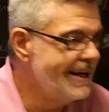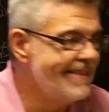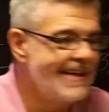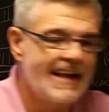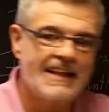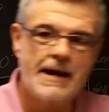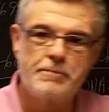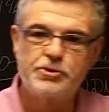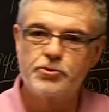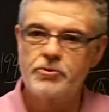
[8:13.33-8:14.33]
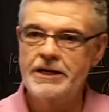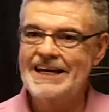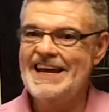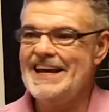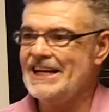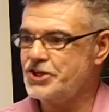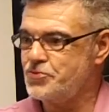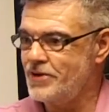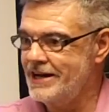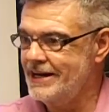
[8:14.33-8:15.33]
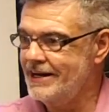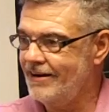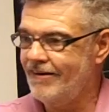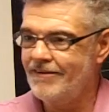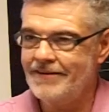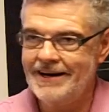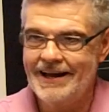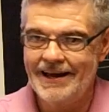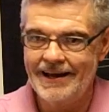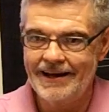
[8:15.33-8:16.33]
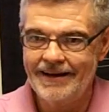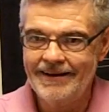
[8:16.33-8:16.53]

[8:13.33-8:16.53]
in that laboratory x-raying RNA.